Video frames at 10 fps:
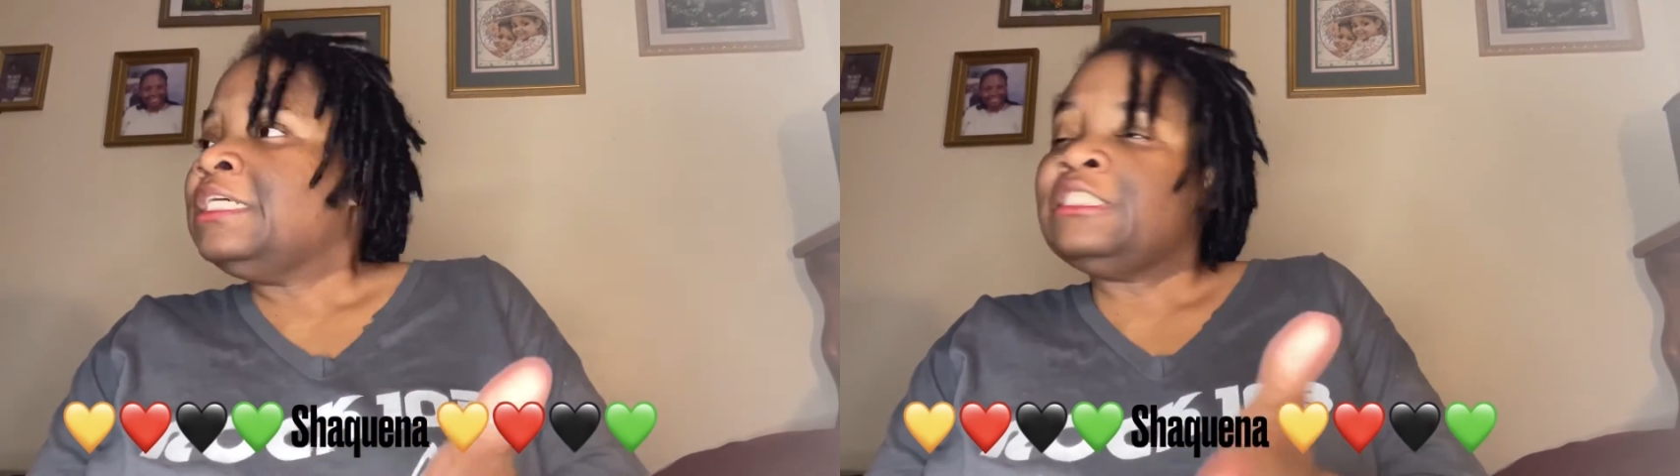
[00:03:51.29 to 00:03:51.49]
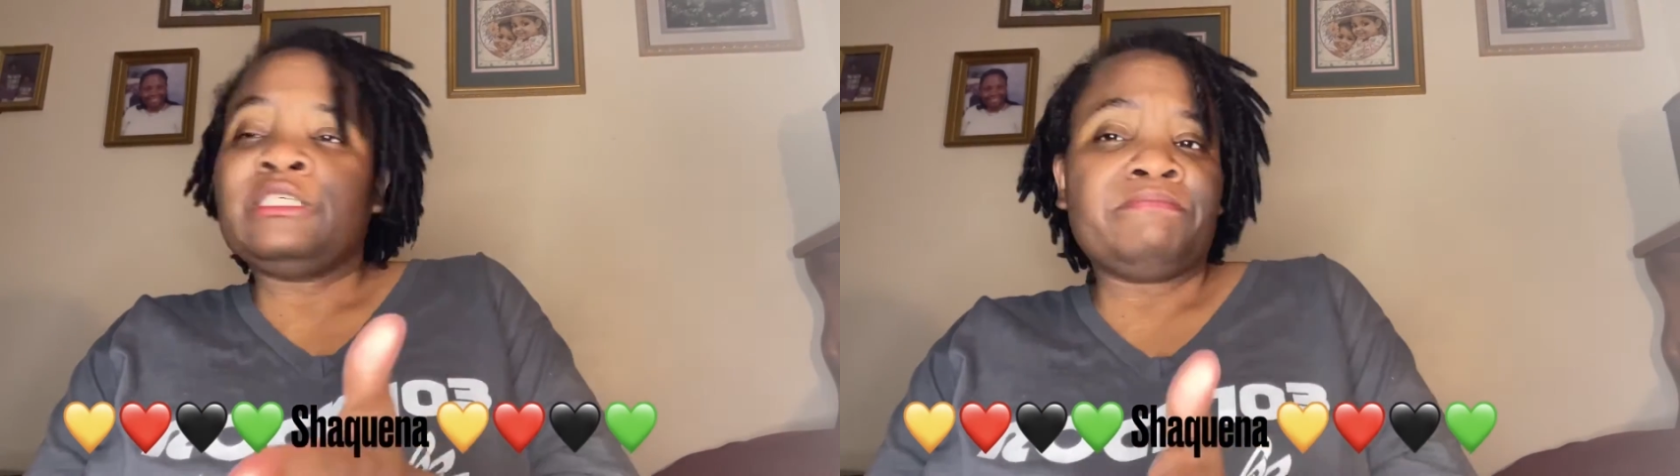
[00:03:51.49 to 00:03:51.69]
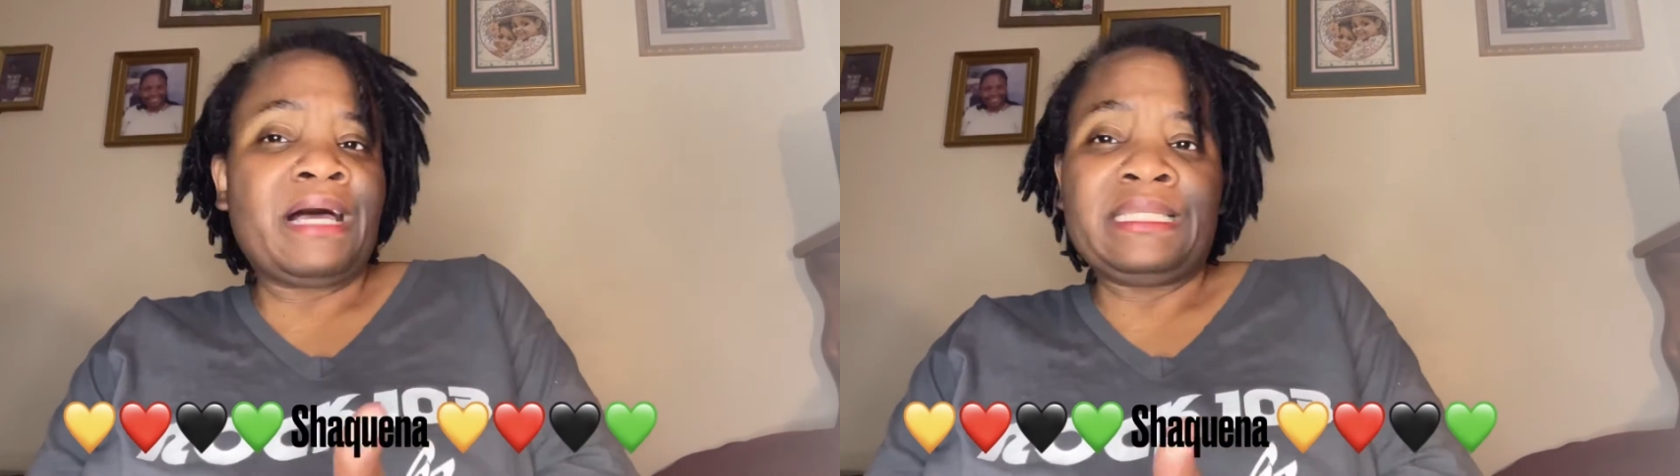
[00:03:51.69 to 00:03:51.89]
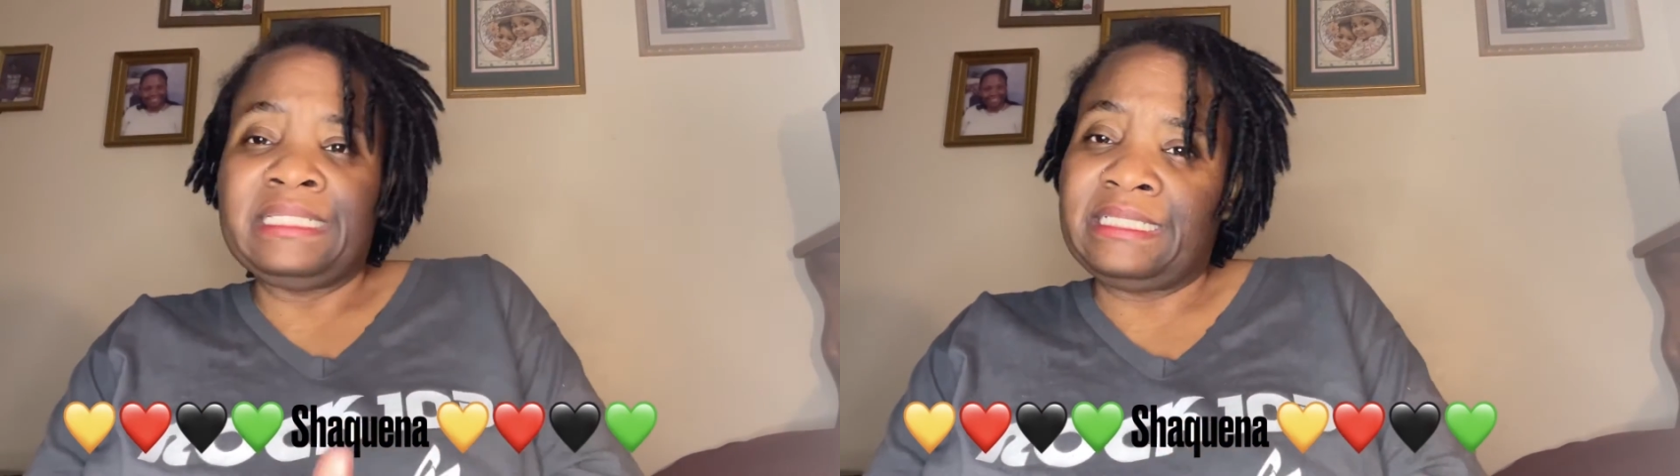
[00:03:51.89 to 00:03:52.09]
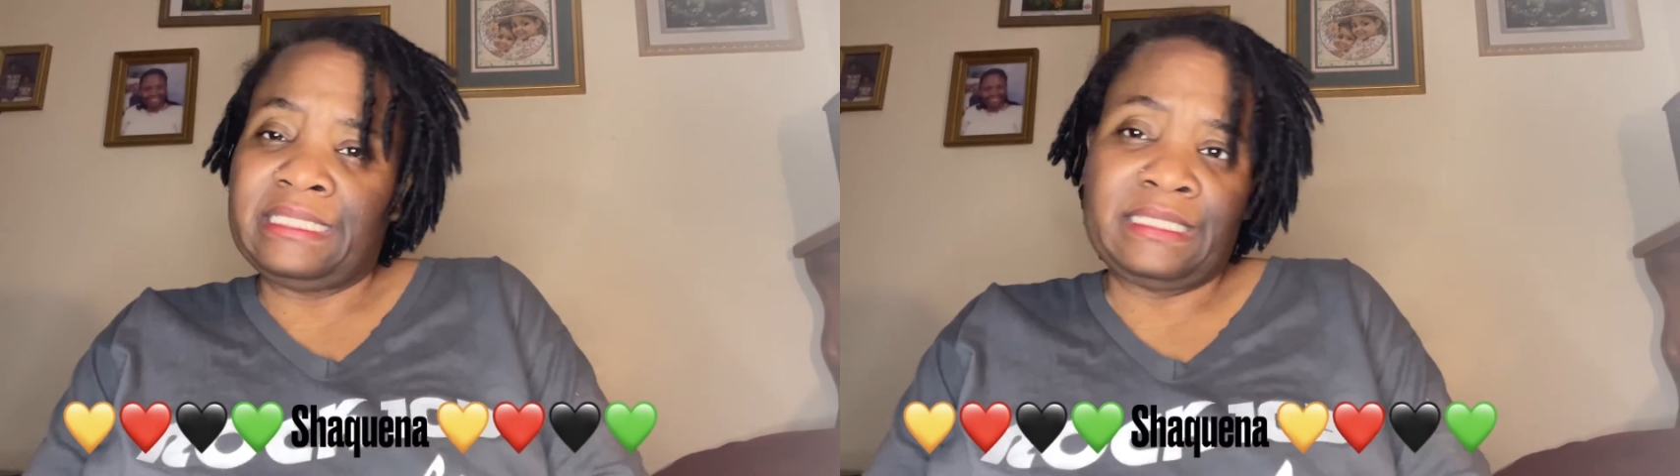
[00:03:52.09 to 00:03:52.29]
to my
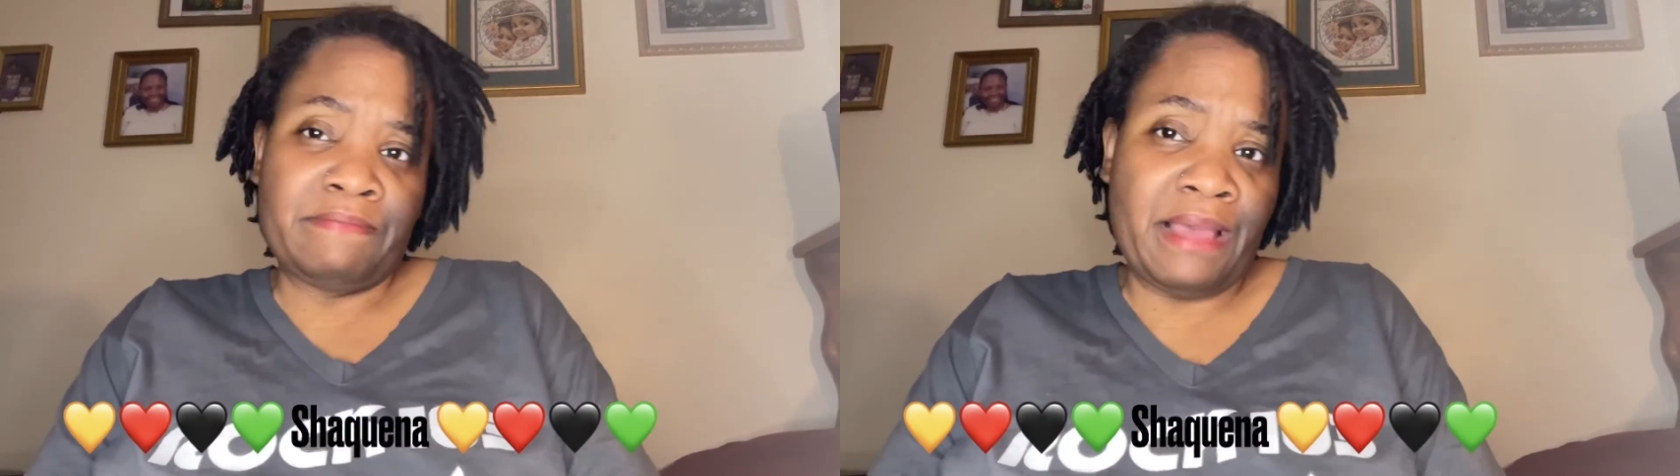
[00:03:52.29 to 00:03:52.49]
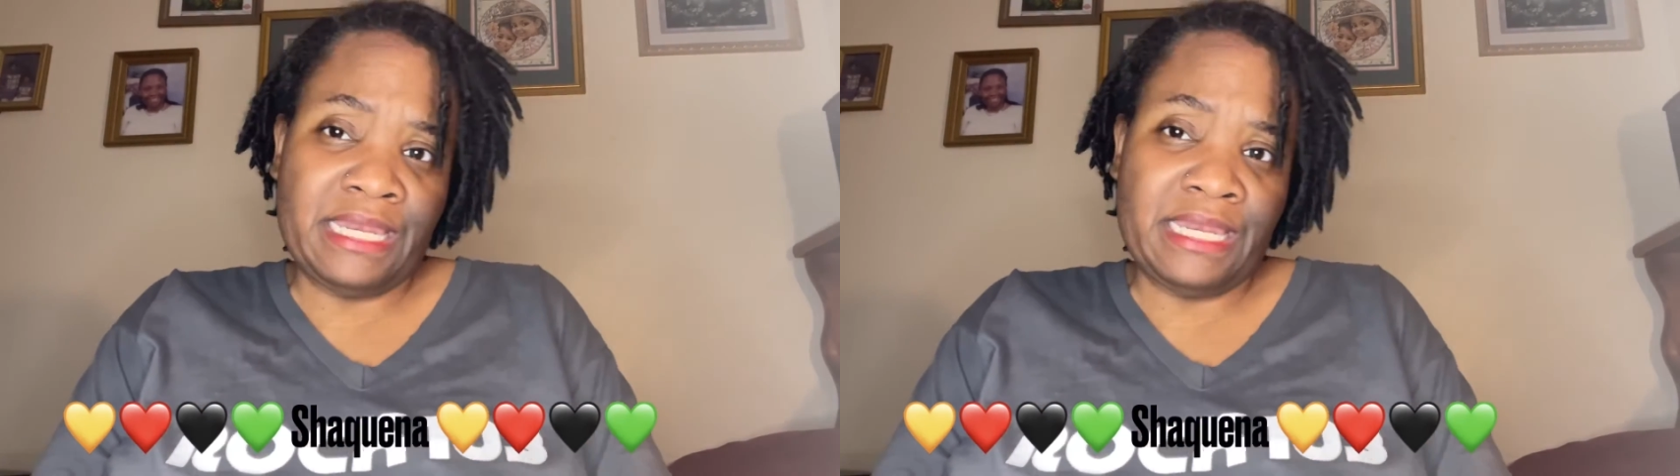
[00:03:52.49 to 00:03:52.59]
nieces and my